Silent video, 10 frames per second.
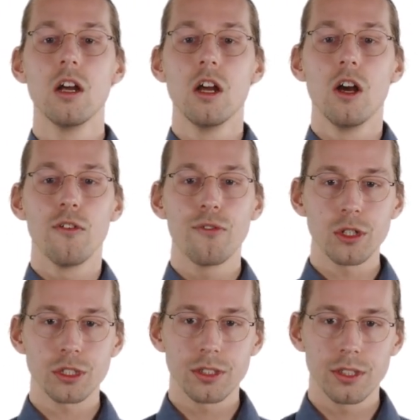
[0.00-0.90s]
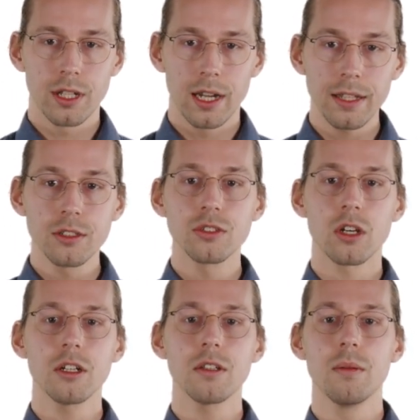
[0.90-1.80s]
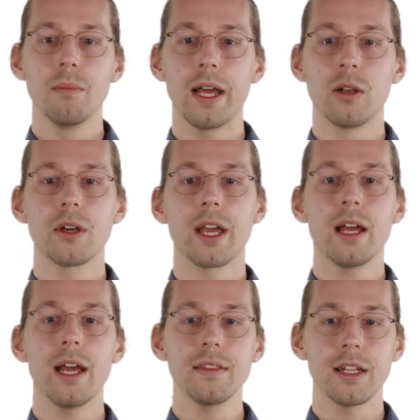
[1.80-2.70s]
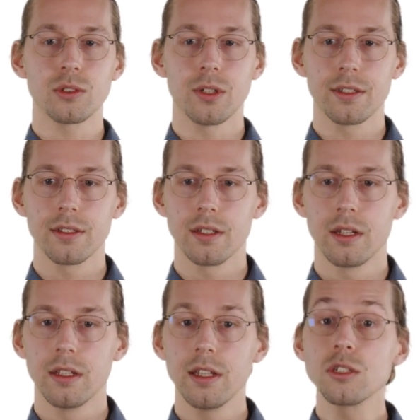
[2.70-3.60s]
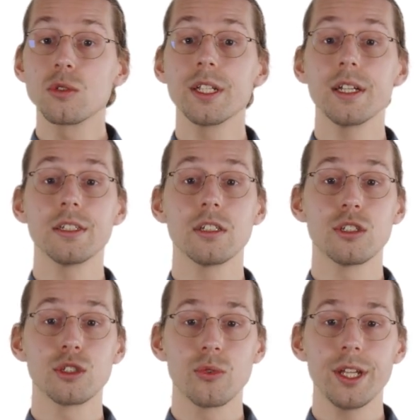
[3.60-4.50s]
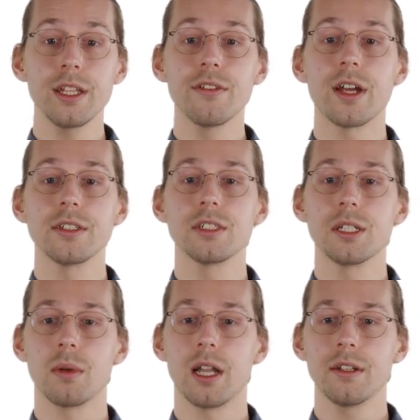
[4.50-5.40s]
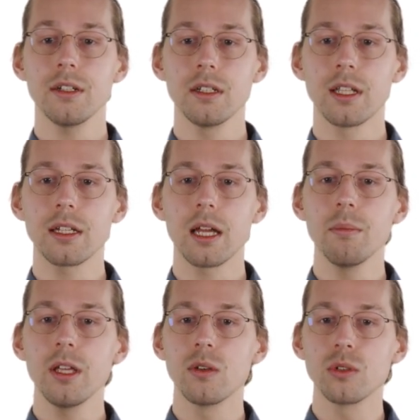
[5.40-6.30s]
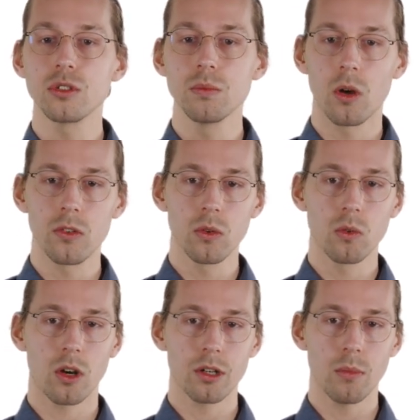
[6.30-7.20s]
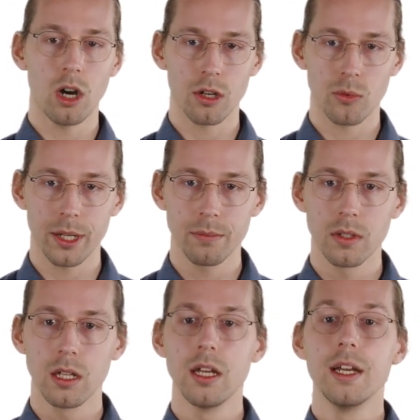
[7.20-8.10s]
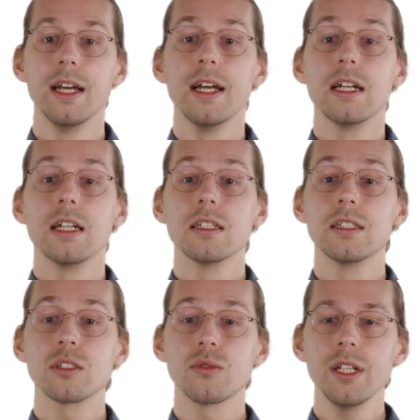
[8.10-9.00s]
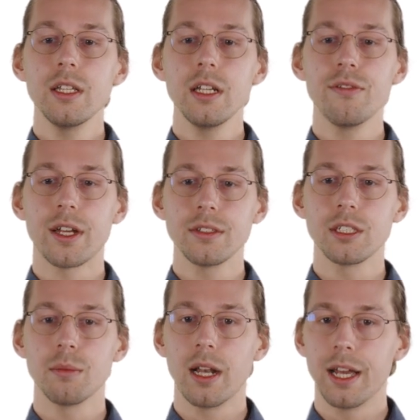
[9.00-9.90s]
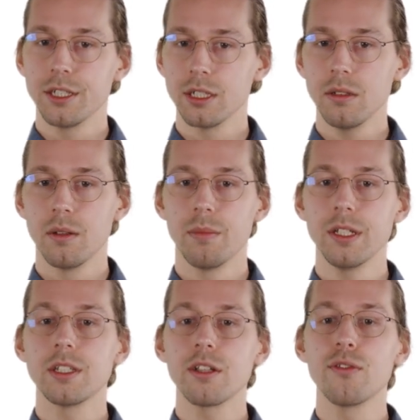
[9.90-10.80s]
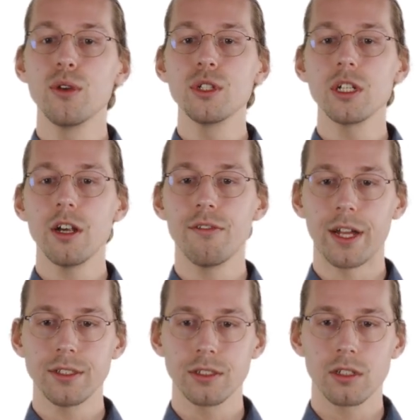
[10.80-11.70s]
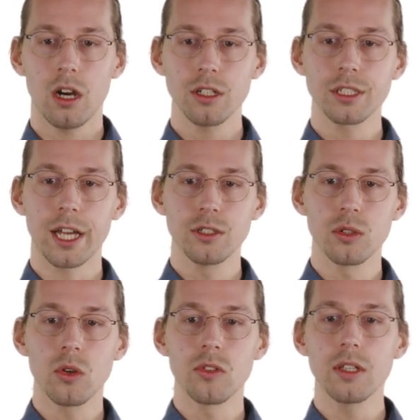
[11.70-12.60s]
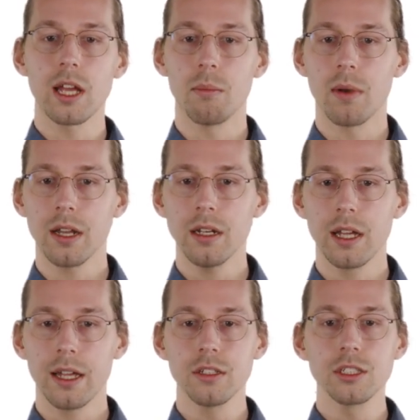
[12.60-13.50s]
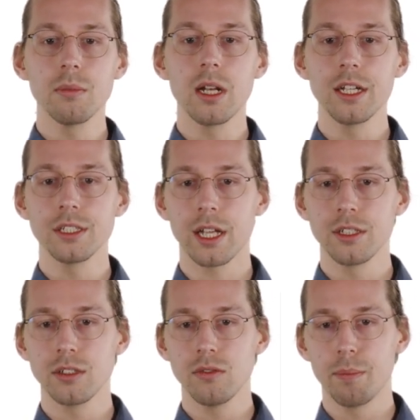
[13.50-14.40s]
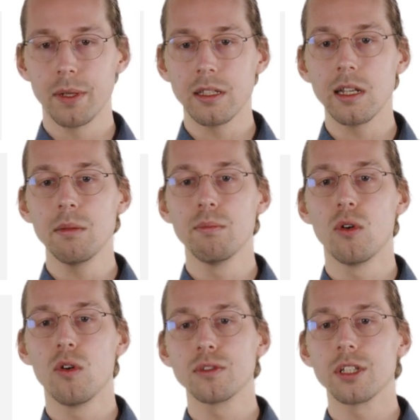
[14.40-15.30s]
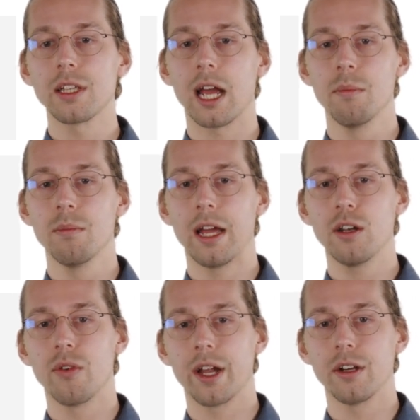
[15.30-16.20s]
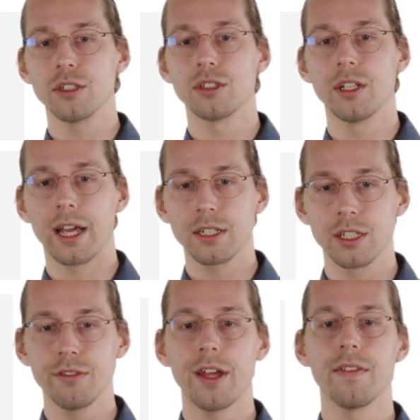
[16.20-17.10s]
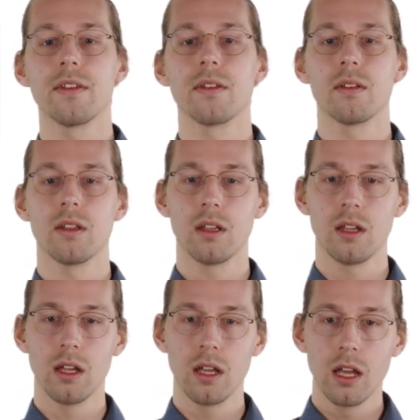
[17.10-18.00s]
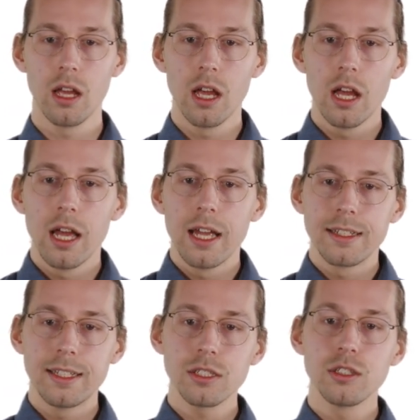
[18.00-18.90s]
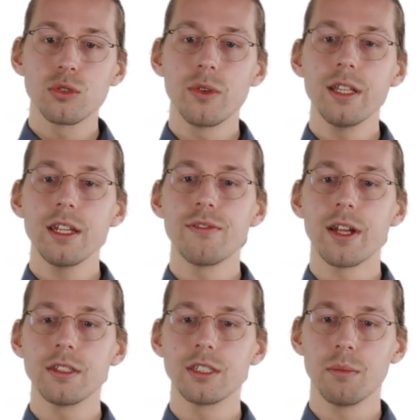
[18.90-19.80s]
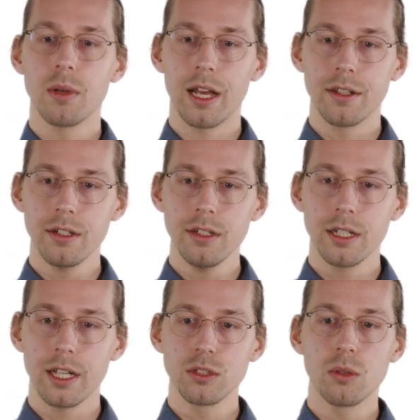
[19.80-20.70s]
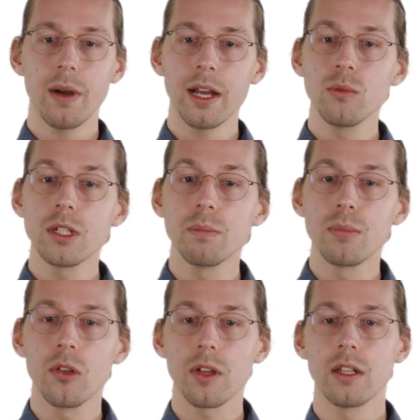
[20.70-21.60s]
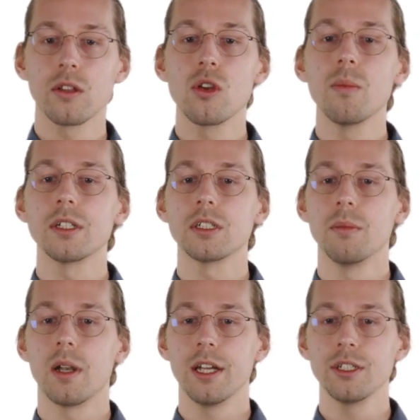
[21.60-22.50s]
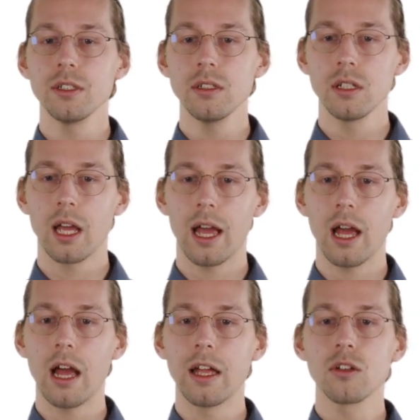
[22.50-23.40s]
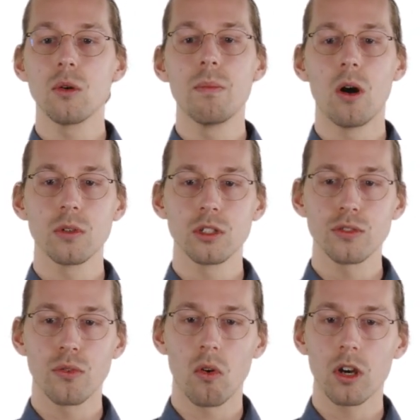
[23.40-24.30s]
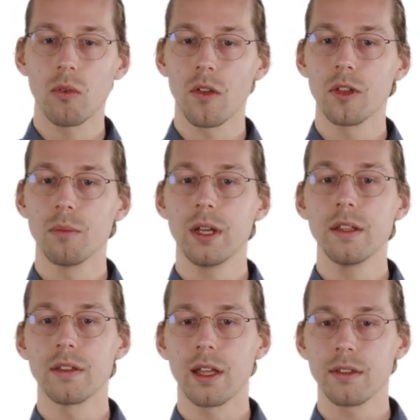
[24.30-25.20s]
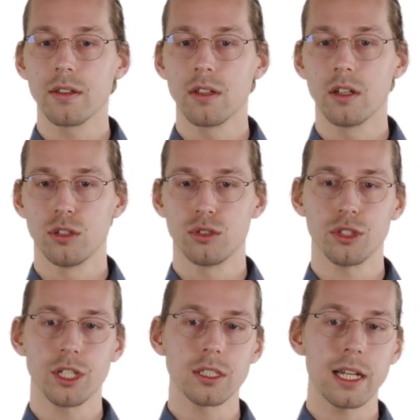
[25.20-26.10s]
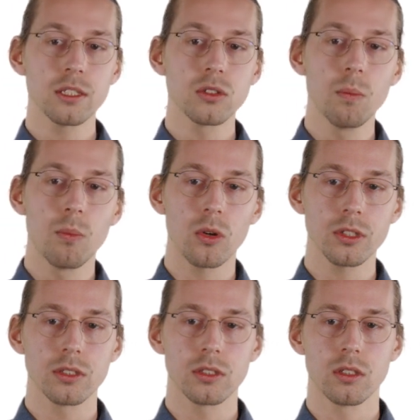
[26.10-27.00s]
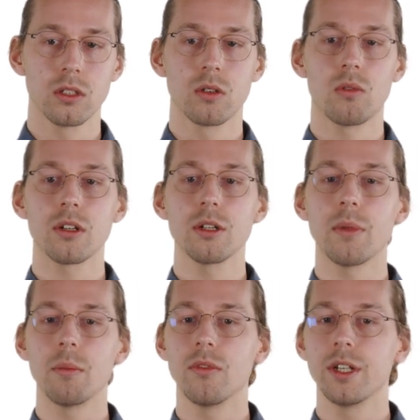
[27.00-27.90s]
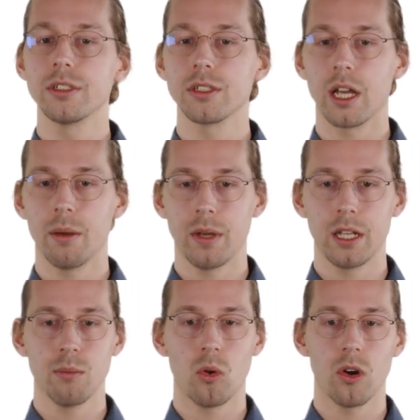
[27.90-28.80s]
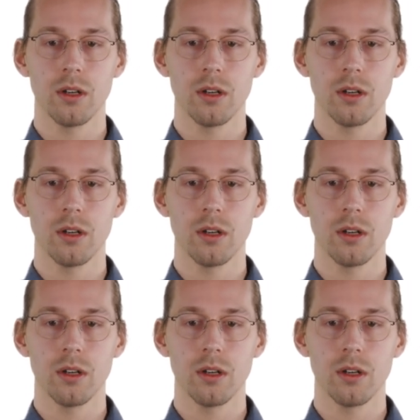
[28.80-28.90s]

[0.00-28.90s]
First, let us start by looking at NetSquid. NetSquid is a discrete event simulator that can be used to model quantum hardware. Discrete event simulation means that future events are scheduled on a timeline and the simulation engine repeatedly moves the time and triggers the next event. This discrete event simulator is combined with a built-in qubit simulation and components for a quantum internet, such as classical ports, quantum memories and many more.